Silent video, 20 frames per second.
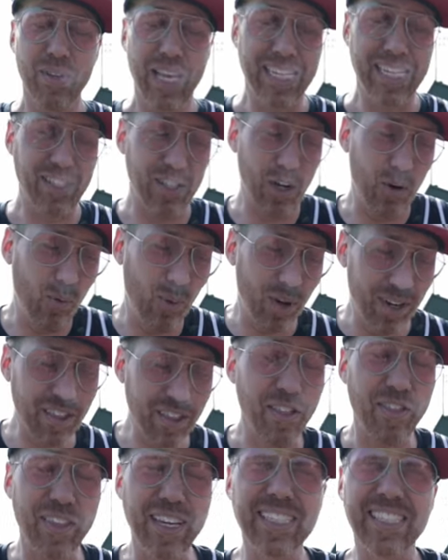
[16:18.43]
And so one
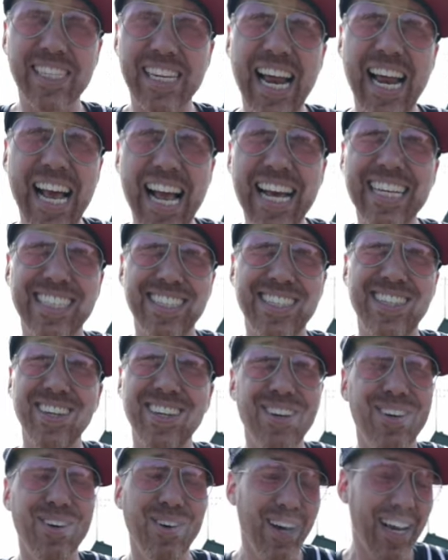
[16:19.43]
of the things that I had to
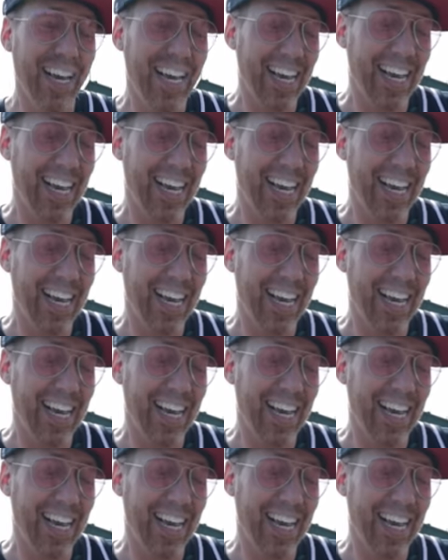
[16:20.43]
do